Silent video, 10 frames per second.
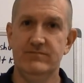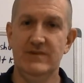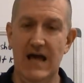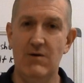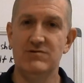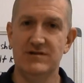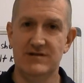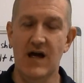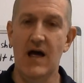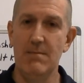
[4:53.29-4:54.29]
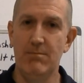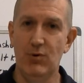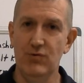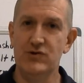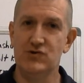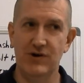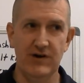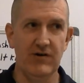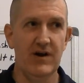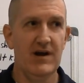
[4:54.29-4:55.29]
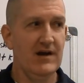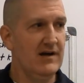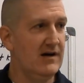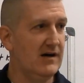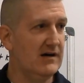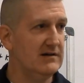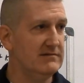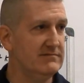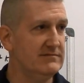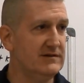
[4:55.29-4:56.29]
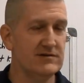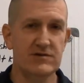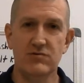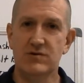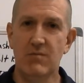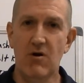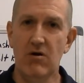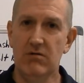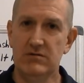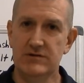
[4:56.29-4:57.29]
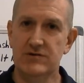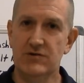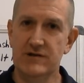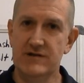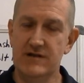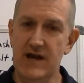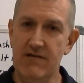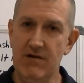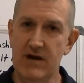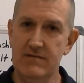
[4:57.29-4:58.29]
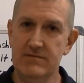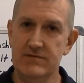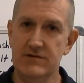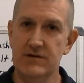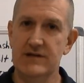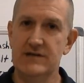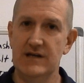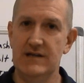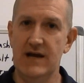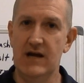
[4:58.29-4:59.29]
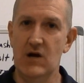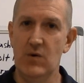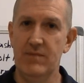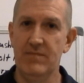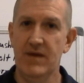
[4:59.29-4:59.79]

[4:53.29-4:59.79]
now is the time. Pull the trigger. Uh, there's no tomorrow. There's only today, right? So let's get that going.